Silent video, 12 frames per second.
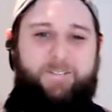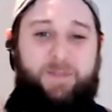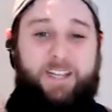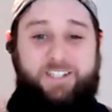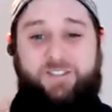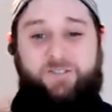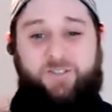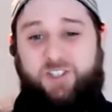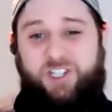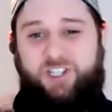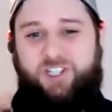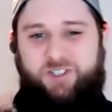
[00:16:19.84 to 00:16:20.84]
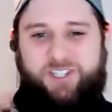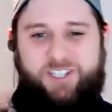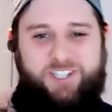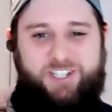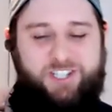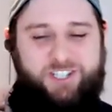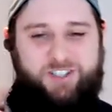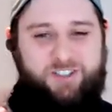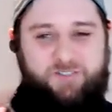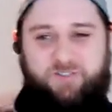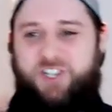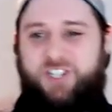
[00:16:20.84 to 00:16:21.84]
That's the first issue because it's just
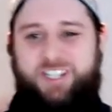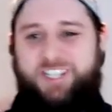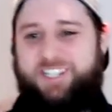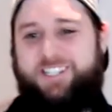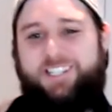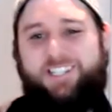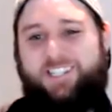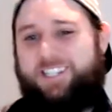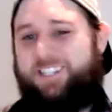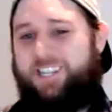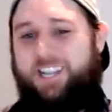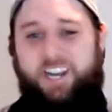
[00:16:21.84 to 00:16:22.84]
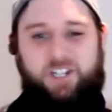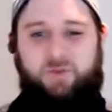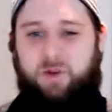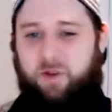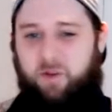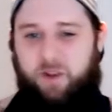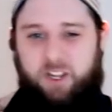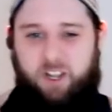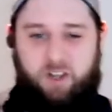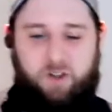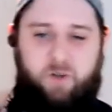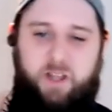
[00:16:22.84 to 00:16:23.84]
the first easiest thing to get us where we want to go.